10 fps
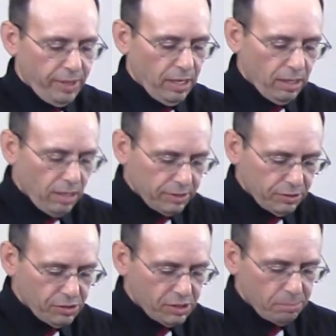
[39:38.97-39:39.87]
We are not
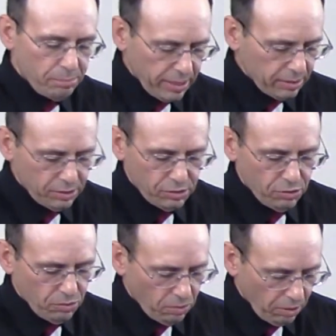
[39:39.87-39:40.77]
to submit to
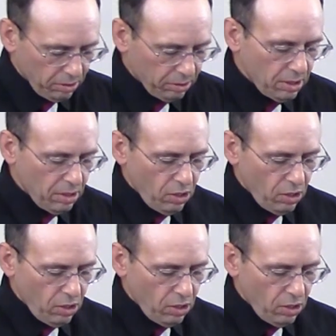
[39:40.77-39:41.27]
the world.